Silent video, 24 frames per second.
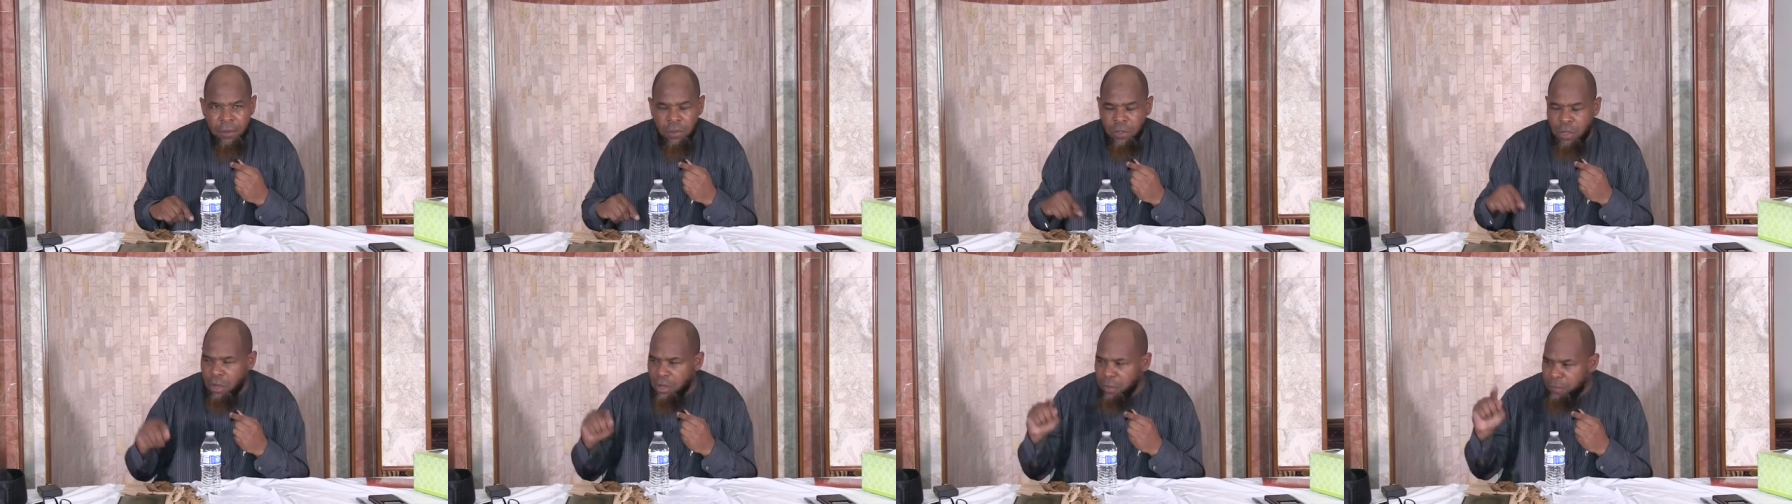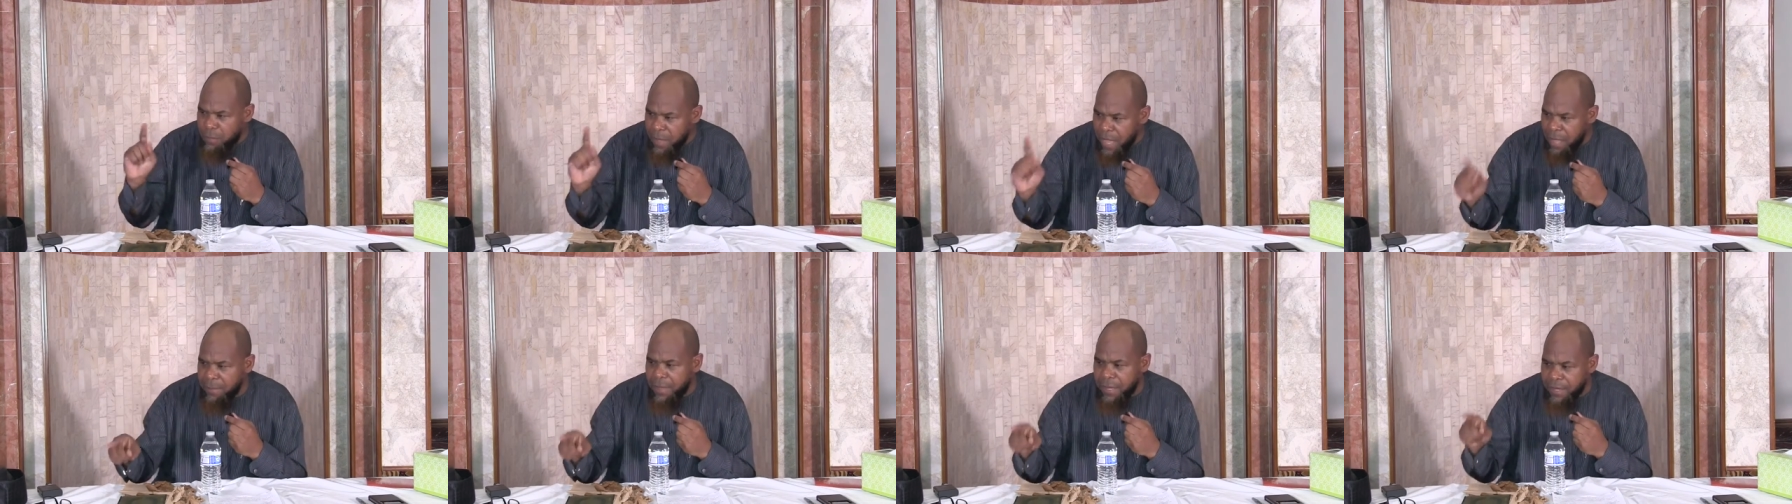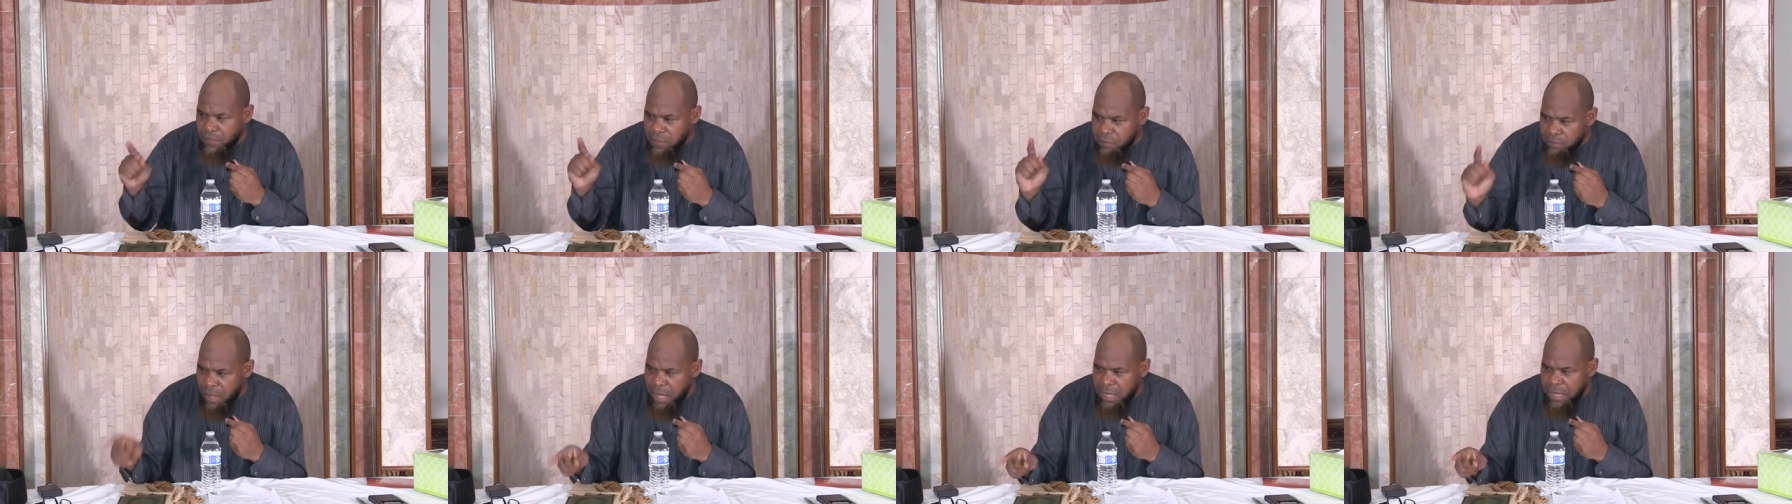You're going to pay
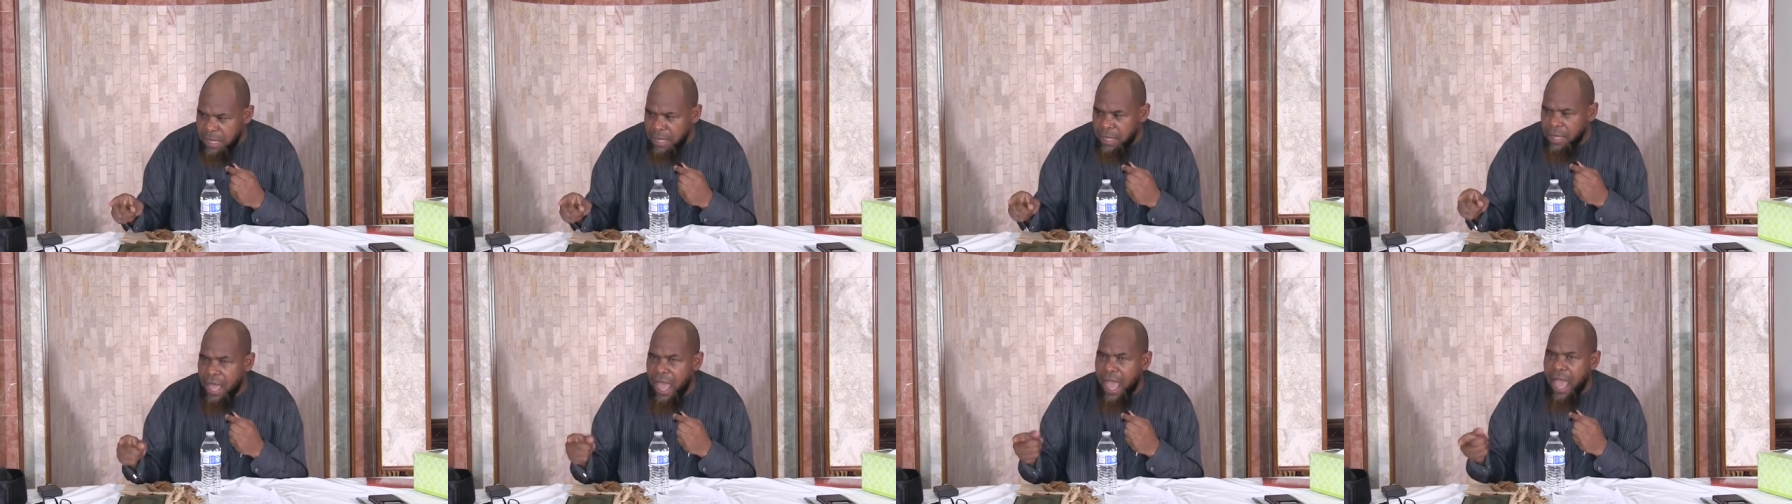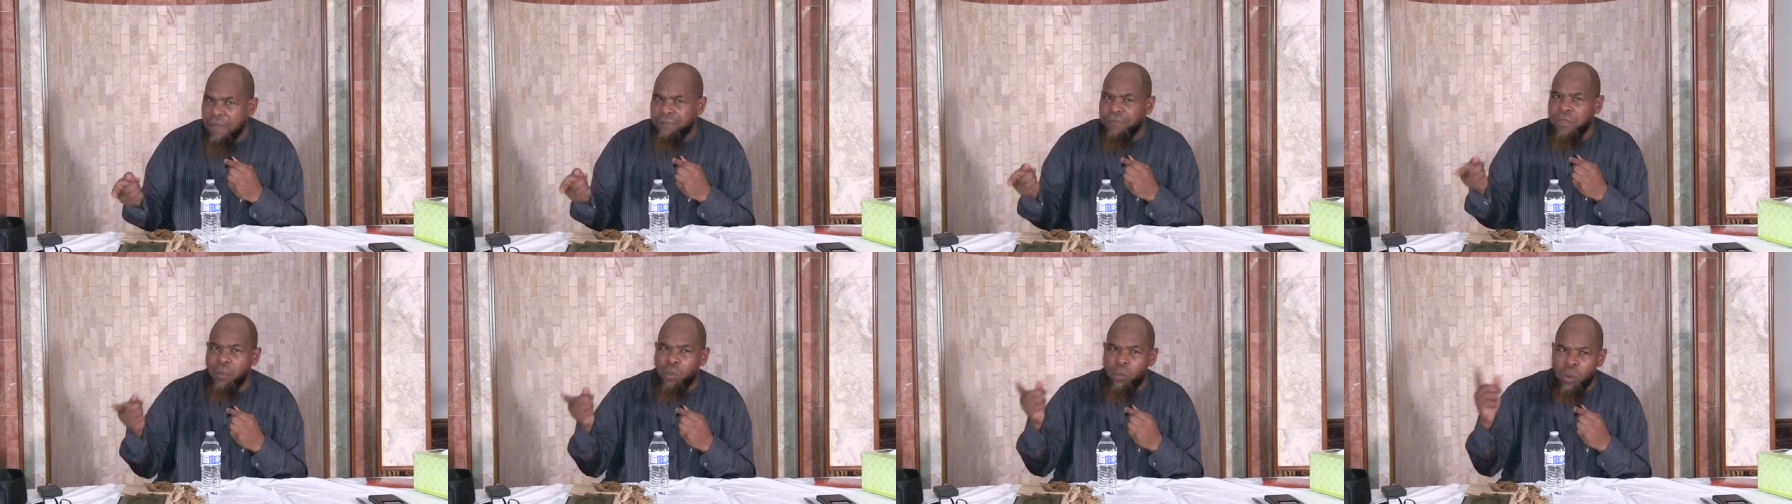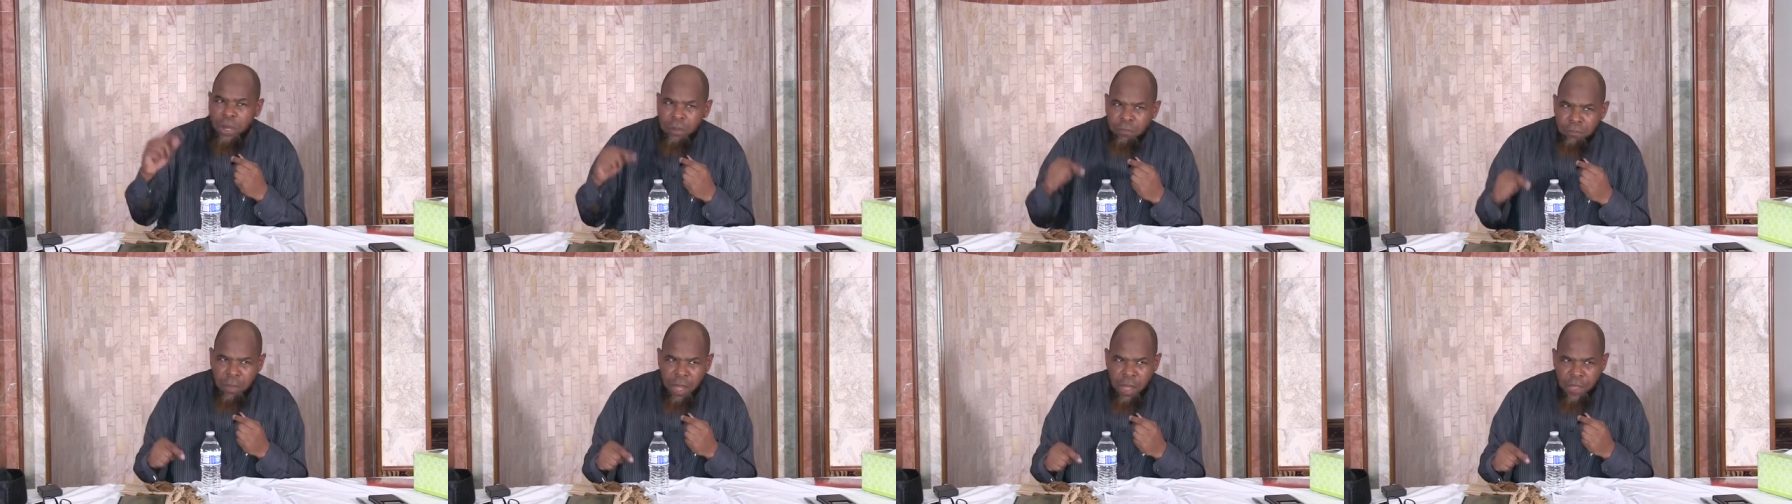me this money after one